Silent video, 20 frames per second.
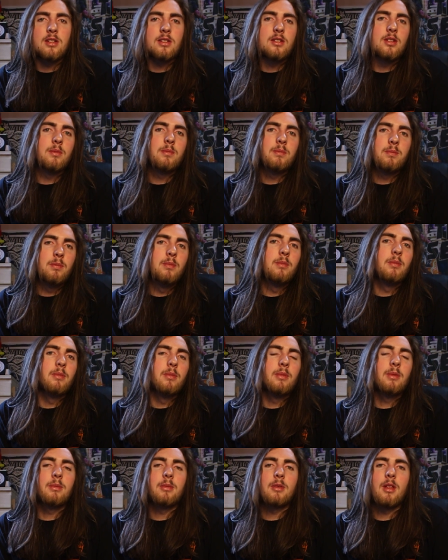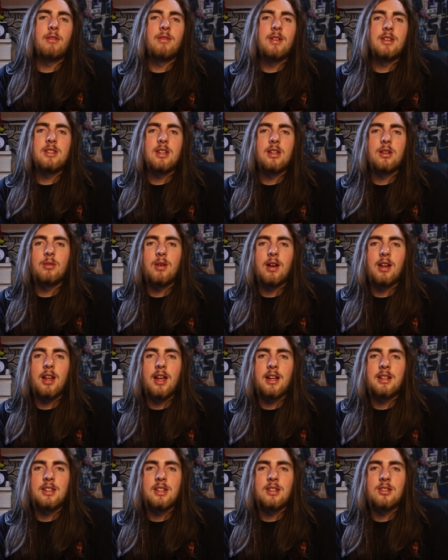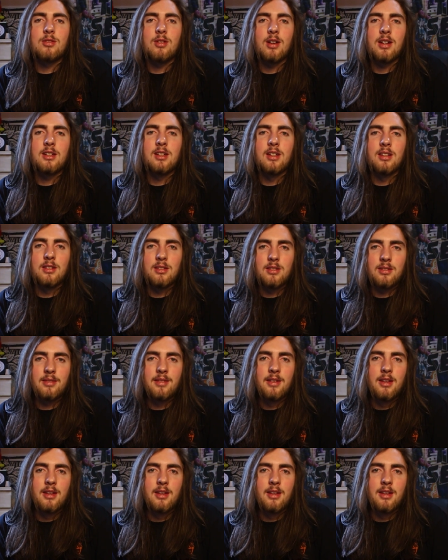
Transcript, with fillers: to visit the red light district and